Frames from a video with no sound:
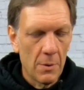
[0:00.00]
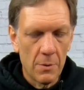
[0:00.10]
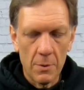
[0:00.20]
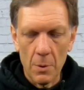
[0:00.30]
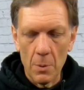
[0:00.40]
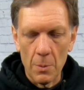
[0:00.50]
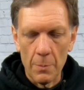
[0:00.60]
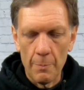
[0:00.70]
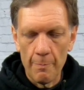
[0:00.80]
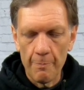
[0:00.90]
So
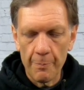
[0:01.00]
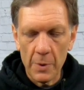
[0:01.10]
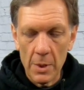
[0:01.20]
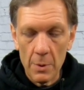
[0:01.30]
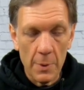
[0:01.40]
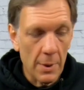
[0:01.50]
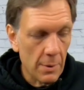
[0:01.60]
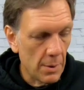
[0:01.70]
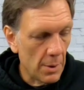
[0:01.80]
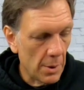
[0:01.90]
anyway,
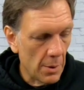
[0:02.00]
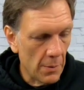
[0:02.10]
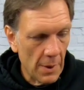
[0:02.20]
there you go.